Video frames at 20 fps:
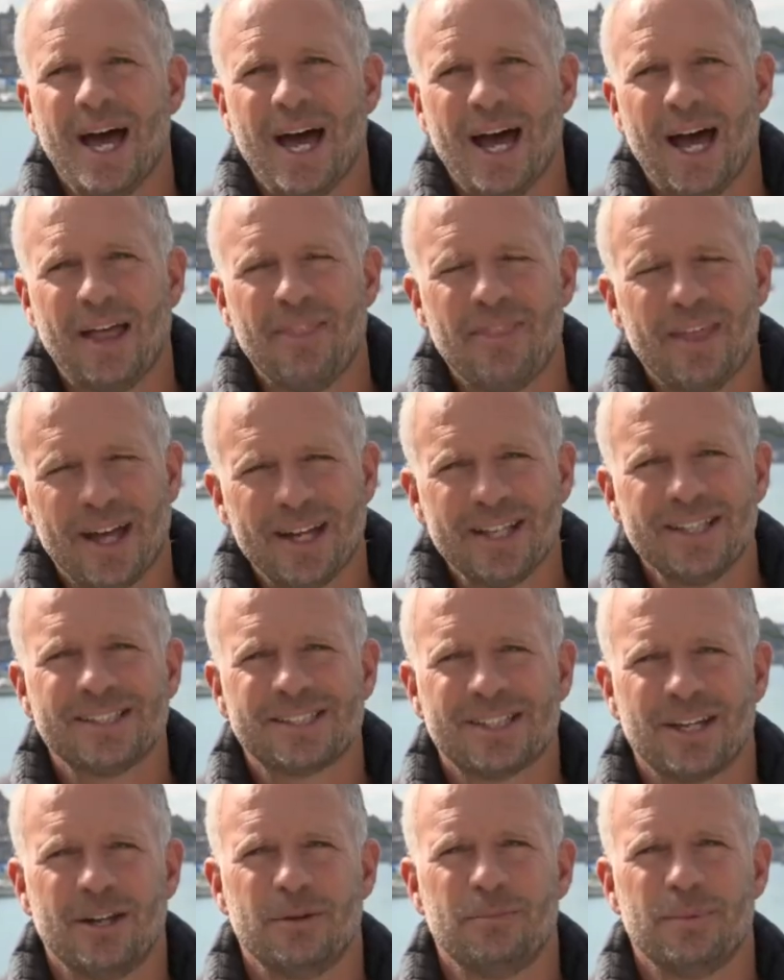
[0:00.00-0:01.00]
And that is
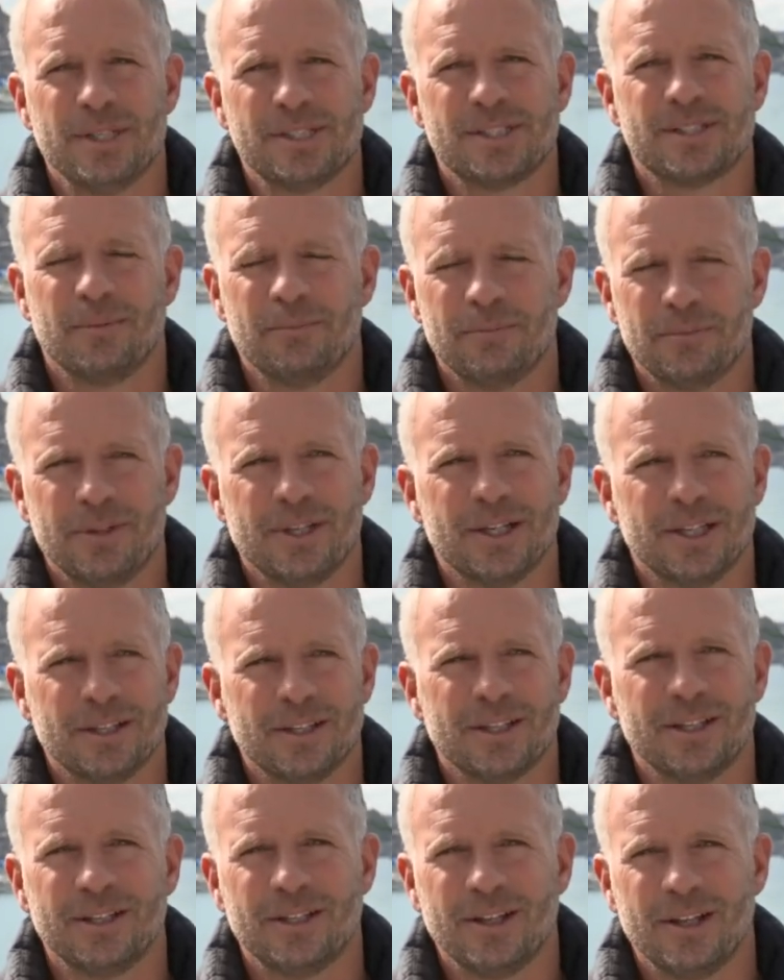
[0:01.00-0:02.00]
going to be something
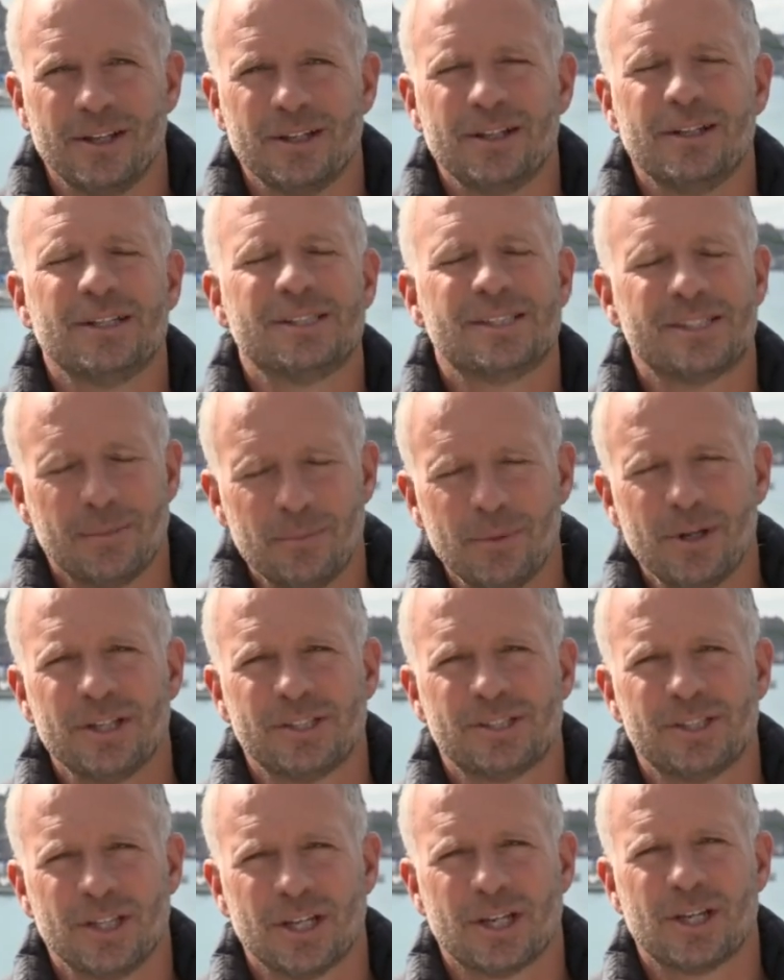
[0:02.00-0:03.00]
that, similar
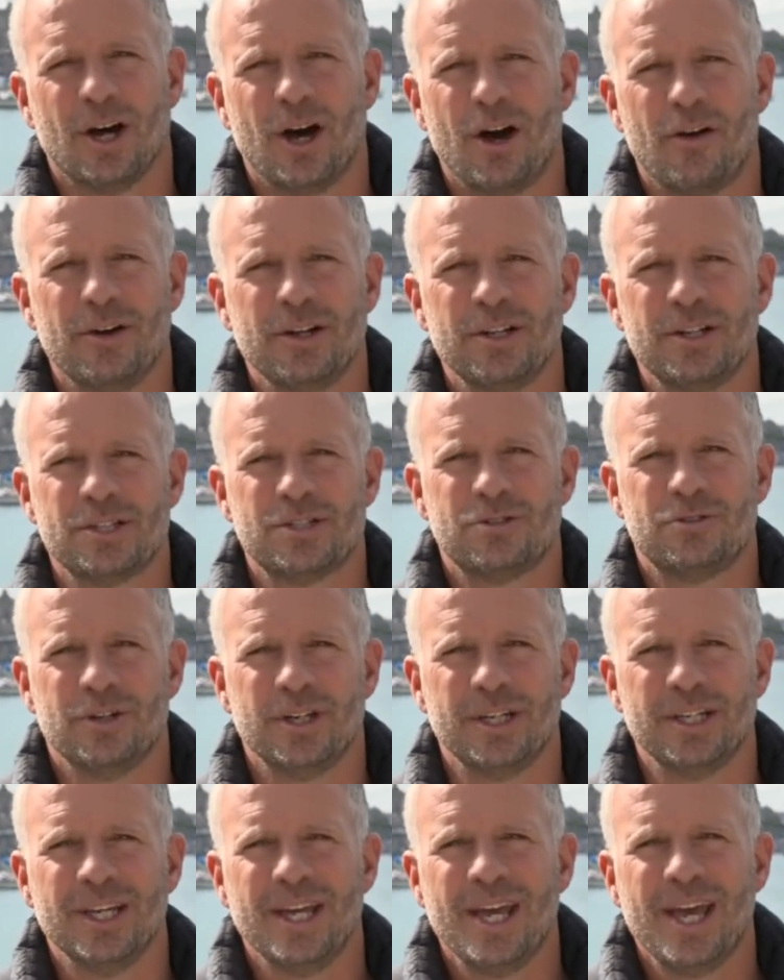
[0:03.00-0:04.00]
to the car industry,